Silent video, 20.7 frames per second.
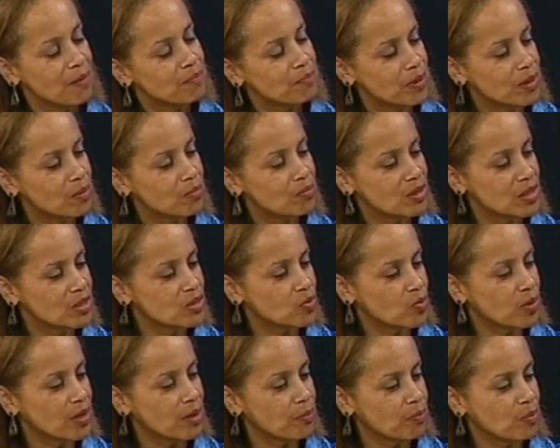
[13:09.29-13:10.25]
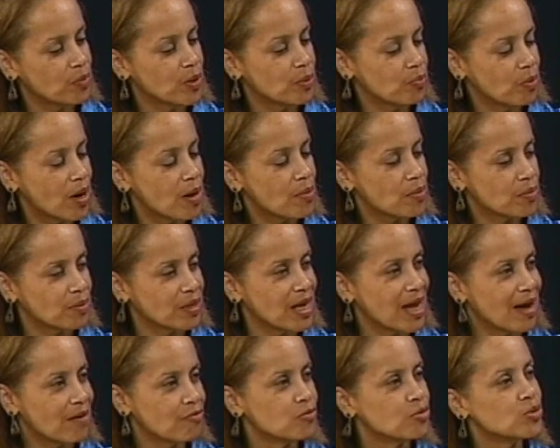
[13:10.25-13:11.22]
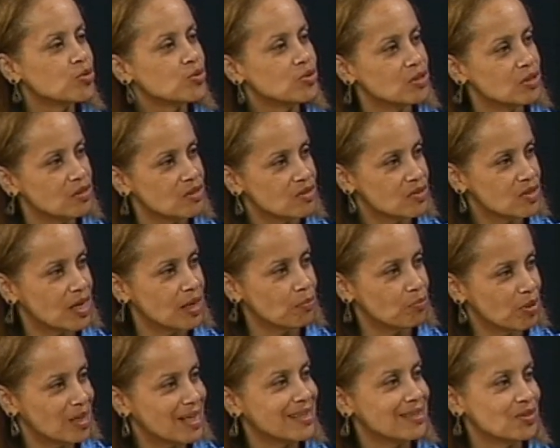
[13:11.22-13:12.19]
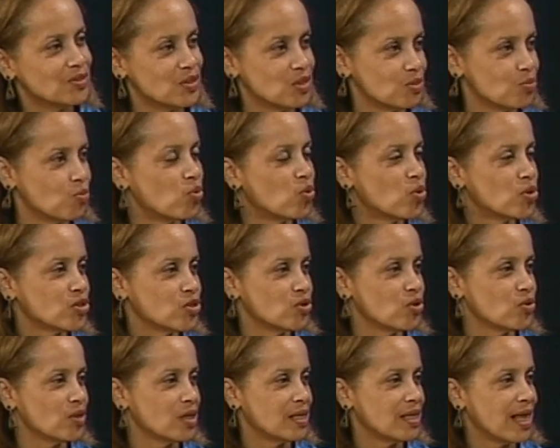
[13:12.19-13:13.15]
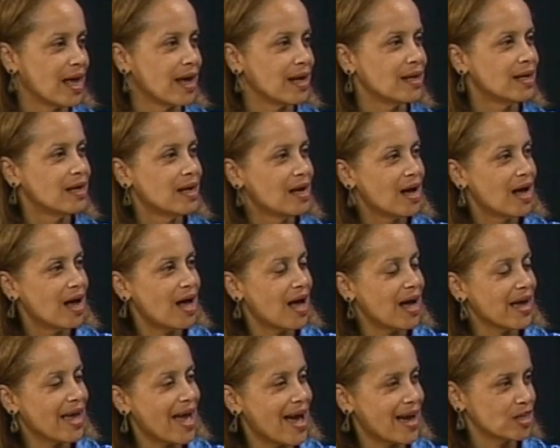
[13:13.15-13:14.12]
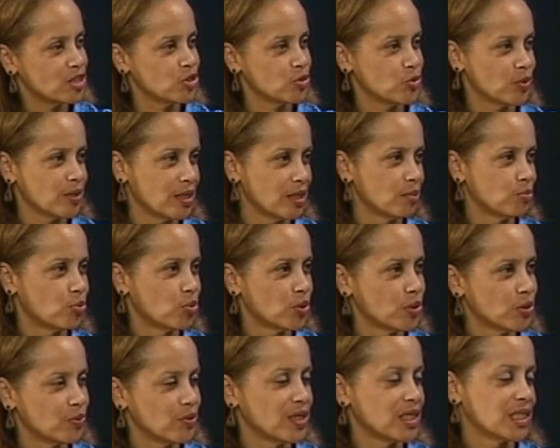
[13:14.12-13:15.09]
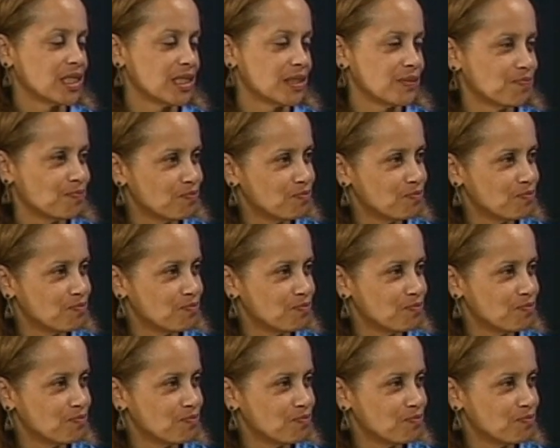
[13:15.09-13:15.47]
but it means we probably have roots in the same places, more so than that I actually am Puerto Rican.